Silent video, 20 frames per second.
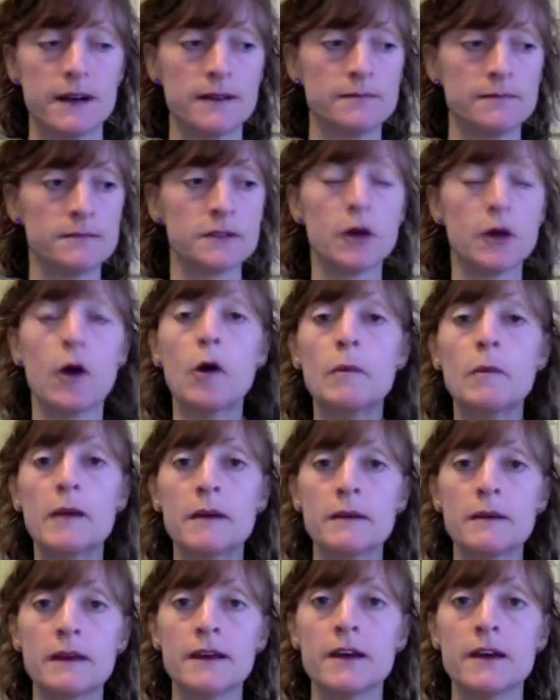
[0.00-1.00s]
So
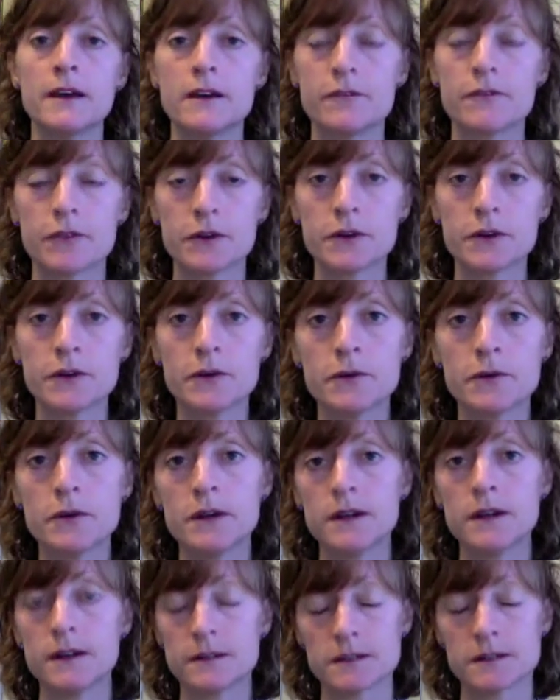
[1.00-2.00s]
maybe for you,
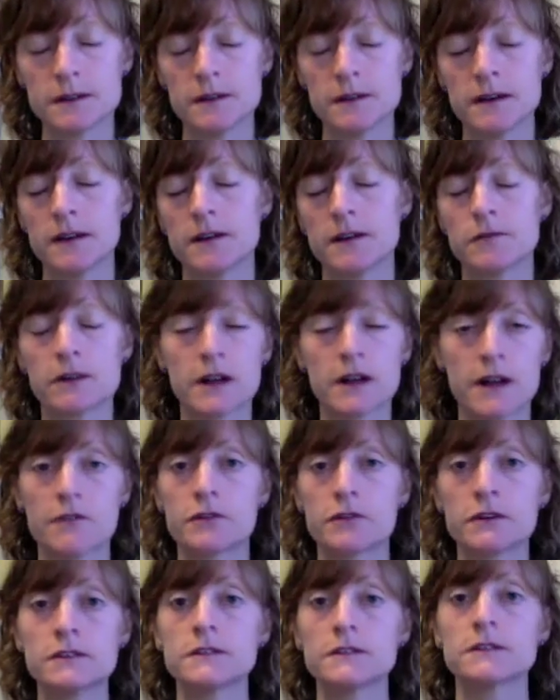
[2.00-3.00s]

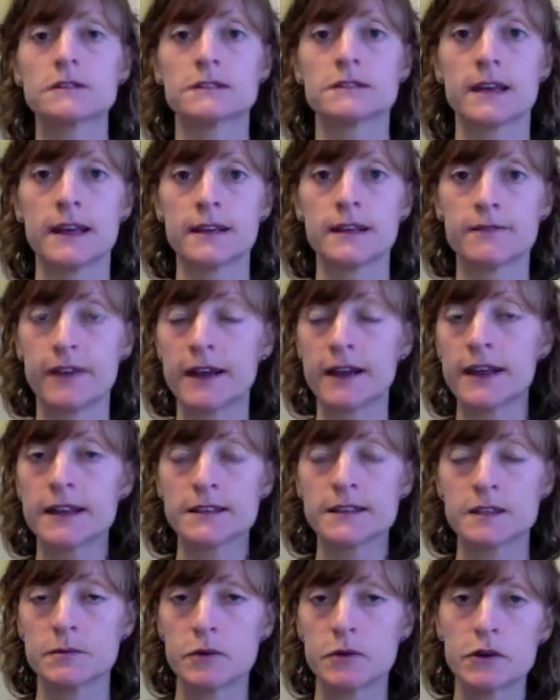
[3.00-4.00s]
recovery looks like finding a
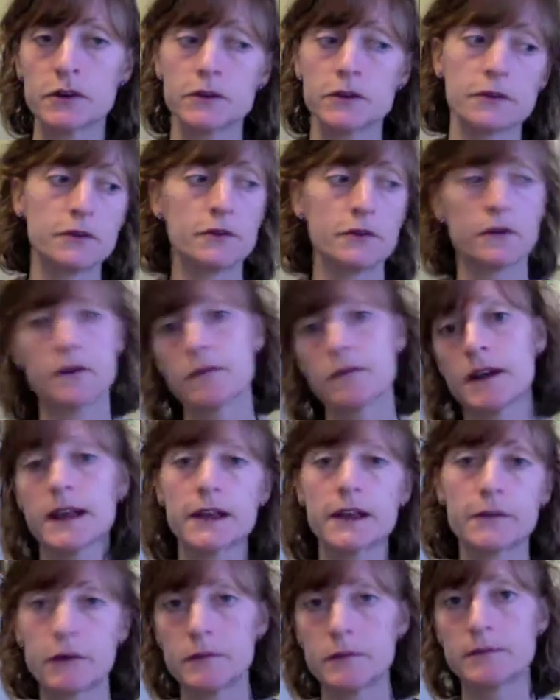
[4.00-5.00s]
support group or a running
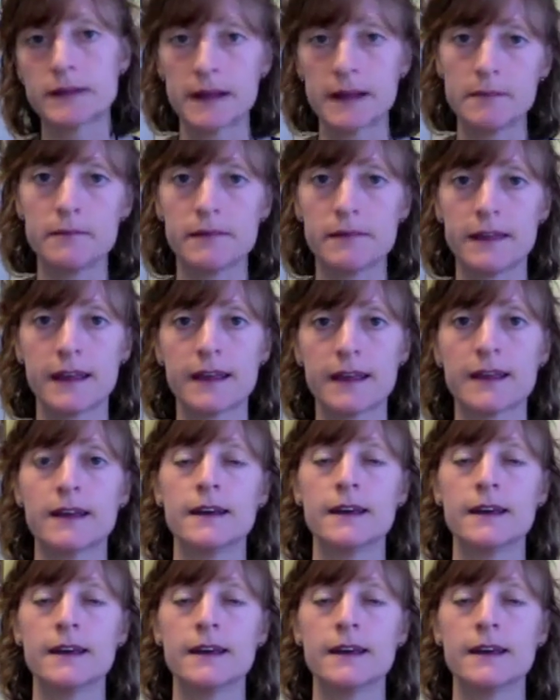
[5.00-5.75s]
group type thing.